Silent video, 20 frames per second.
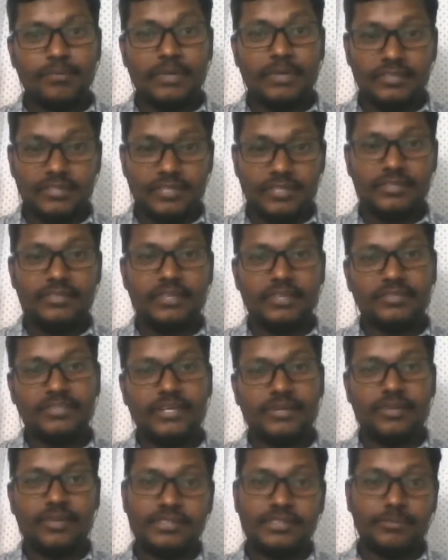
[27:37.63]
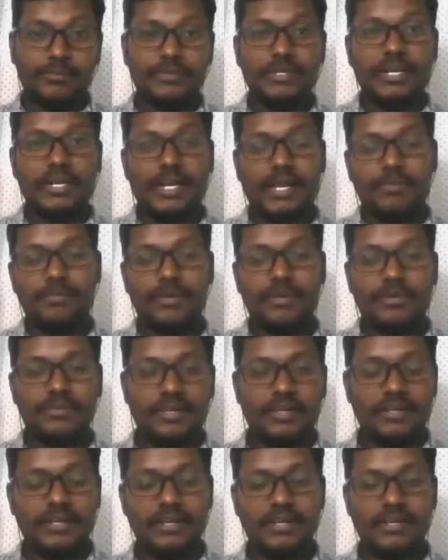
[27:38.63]
But she thinks that okay, something had happened to
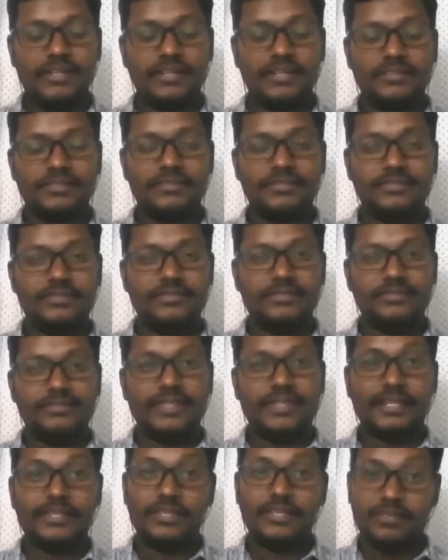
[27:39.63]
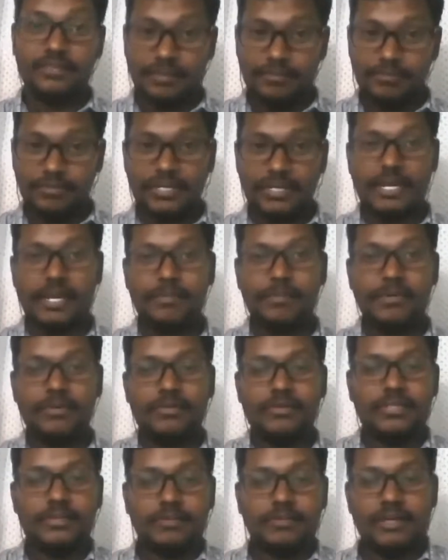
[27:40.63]
that lady. Actually, something had happened to
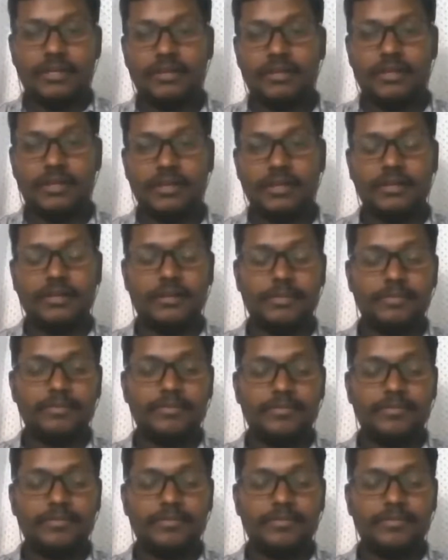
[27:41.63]
this particular lady.